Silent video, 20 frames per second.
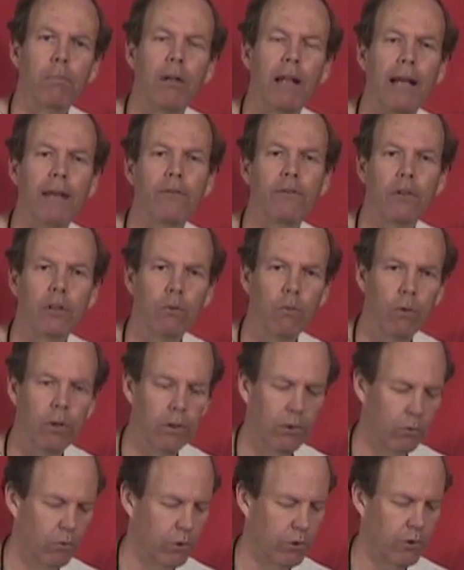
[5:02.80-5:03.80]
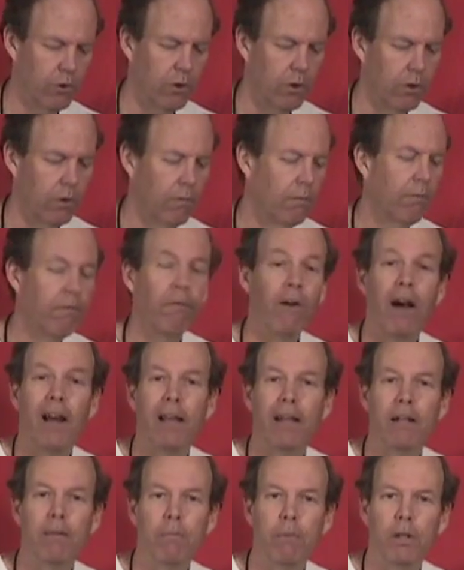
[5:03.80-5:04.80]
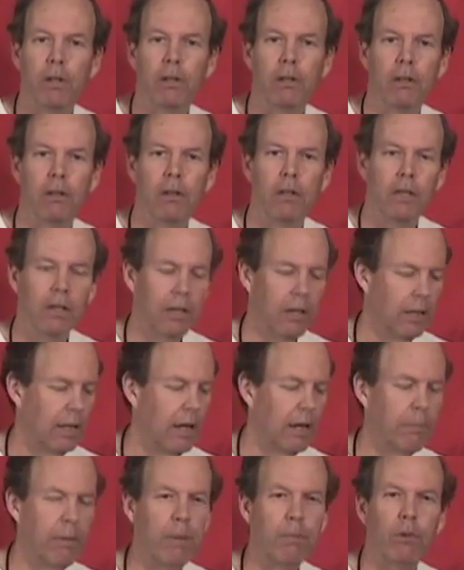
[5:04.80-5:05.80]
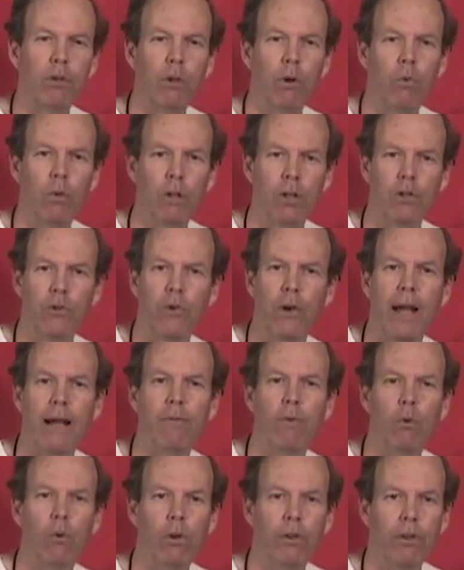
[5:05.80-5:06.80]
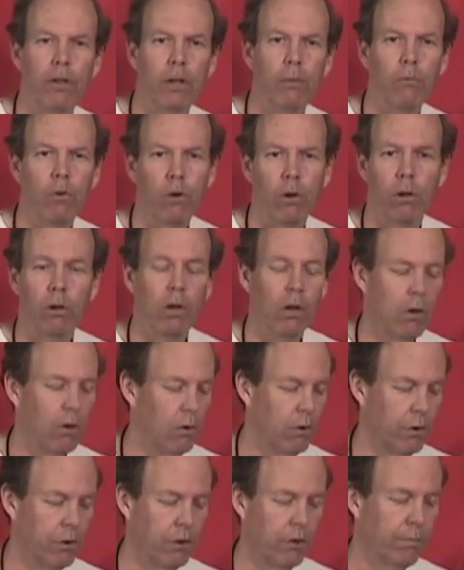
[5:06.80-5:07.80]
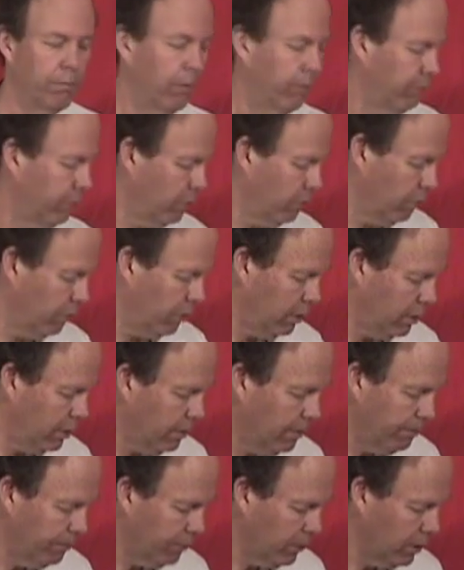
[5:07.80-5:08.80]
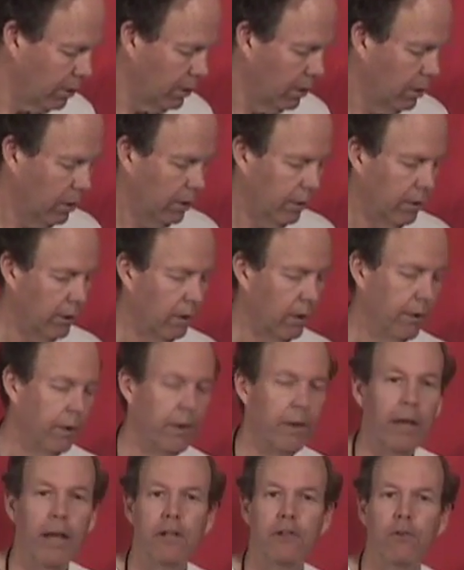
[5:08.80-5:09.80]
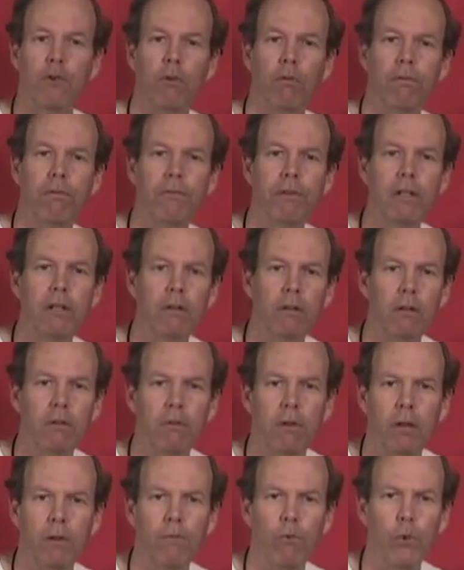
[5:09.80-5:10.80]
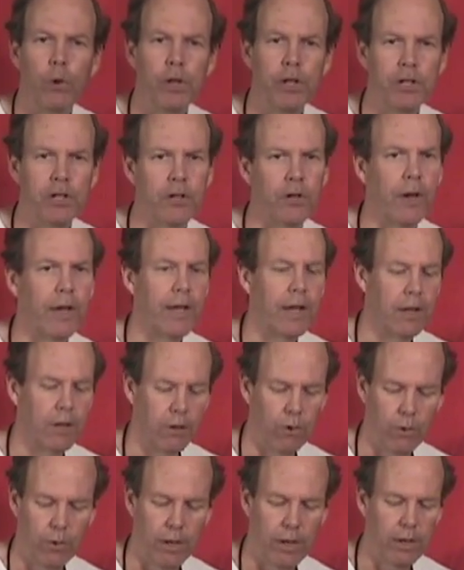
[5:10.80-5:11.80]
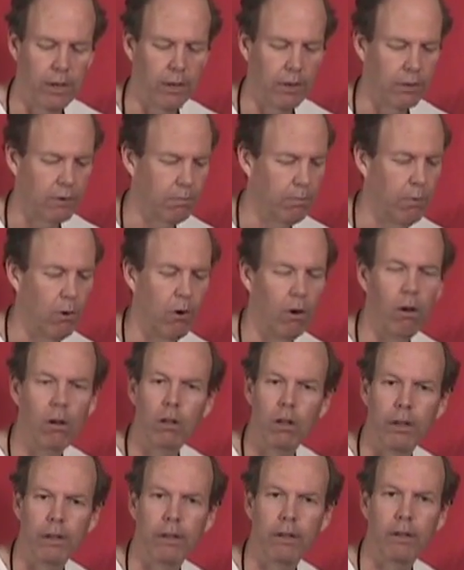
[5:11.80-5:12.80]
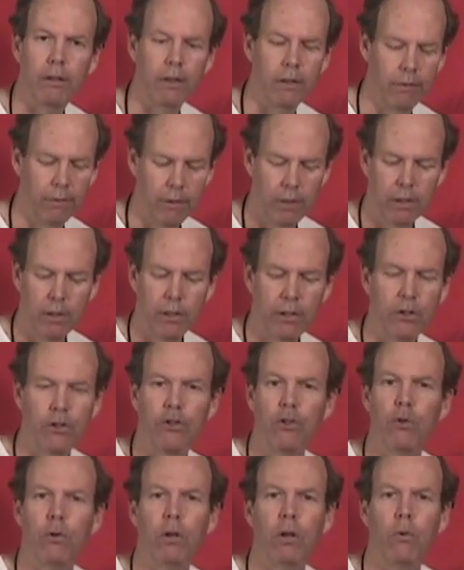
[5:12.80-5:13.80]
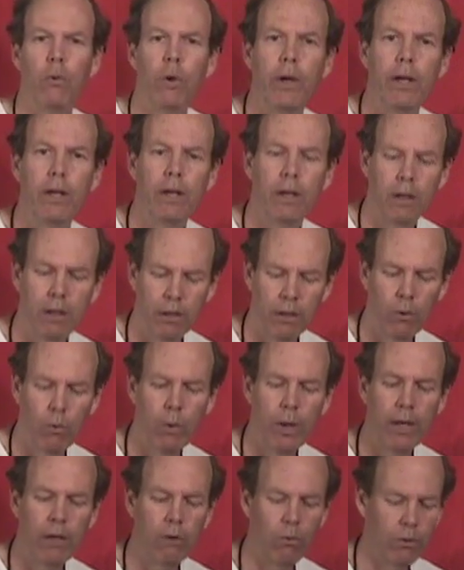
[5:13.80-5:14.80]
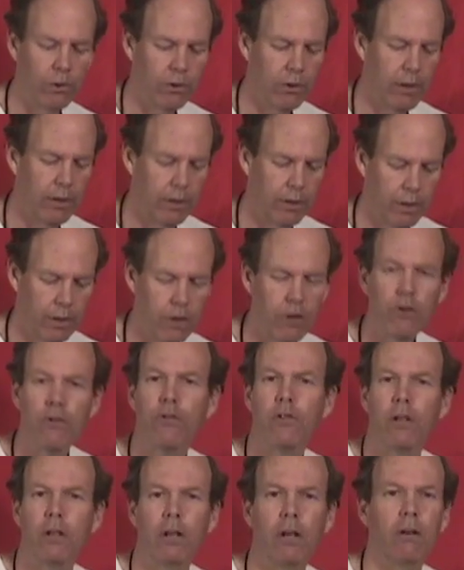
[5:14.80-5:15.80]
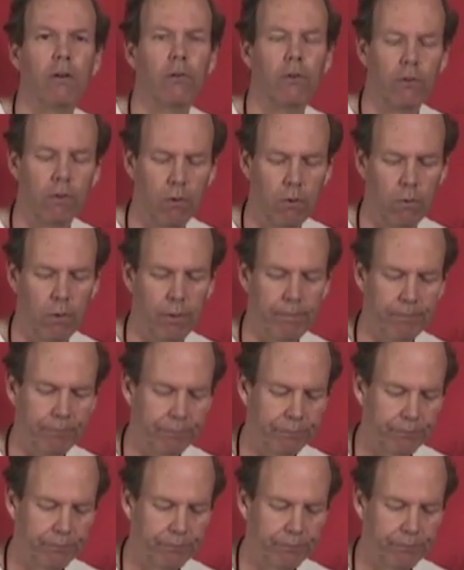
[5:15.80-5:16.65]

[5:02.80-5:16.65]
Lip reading: plastic ones, which are fine, but a lot of people don't want to travel with them, or just prefer the the natural feel of wood in your hand, creating this ball, and you're doing it the way it was done years ago. So